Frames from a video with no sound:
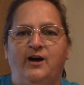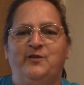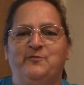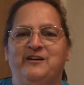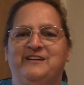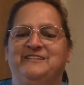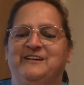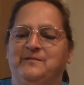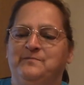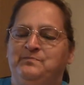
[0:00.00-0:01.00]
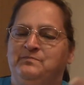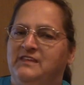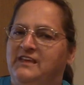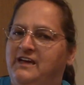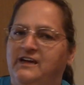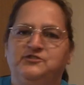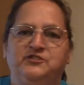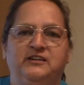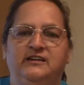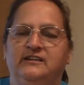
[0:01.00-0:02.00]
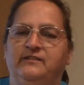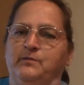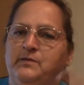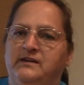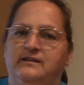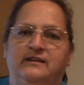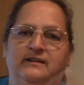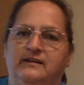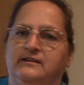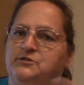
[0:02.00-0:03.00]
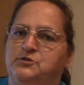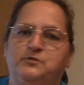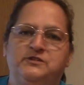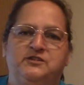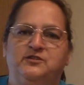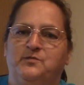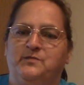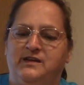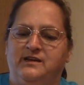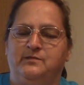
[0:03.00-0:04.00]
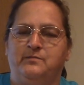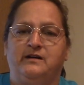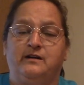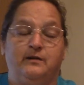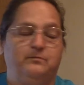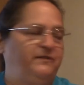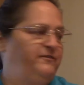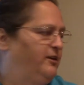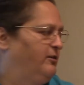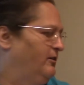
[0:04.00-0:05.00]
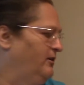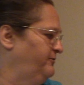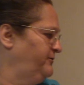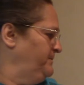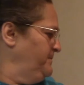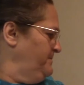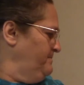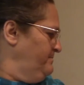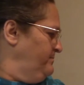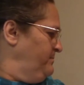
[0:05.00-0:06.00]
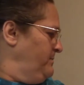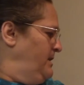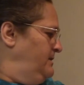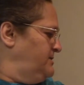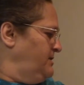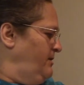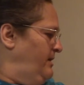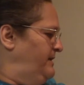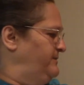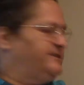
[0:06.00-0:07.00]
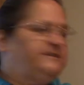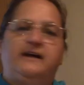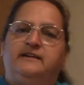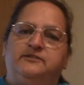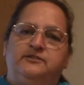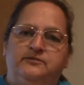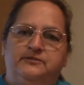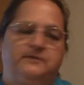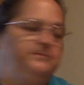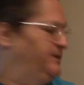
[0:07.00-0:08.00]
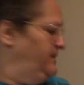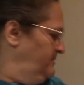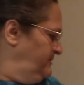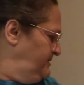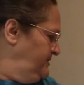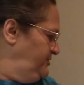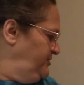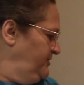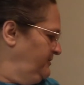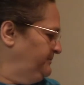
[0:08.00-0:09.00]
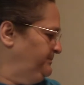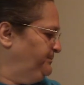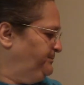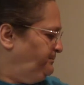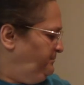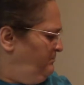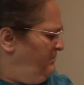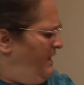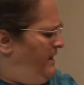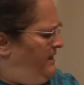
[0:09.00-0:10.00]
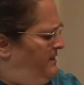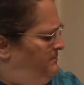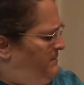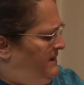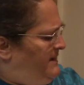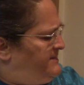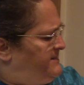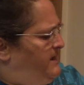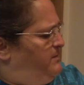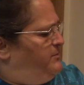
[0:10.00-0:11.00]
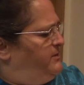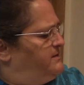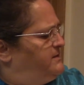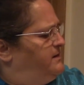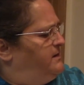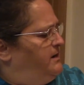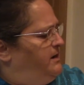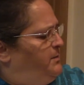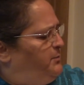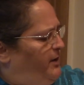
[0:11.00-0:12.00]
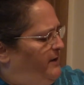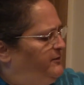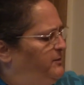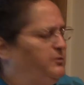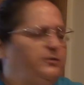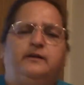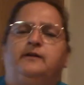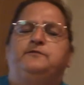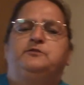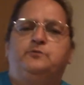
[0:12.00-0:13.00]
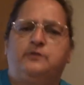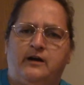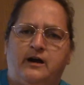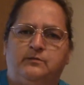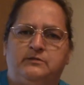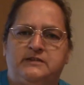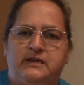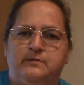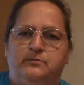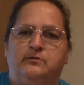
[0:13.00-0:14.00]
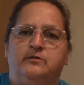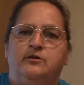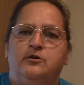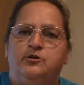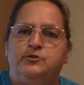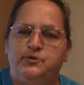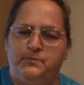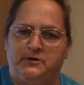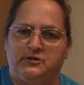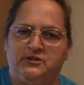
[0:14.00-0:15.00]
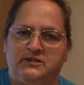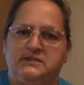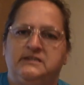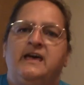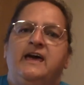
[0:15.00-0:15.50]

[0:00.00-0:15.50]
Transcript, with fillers: I wind up catching the end of a band-aid and it's twisted on my hand about cut my finger off. So I decided to do something else this year. And my last game was profitable enough to where I was able to purchase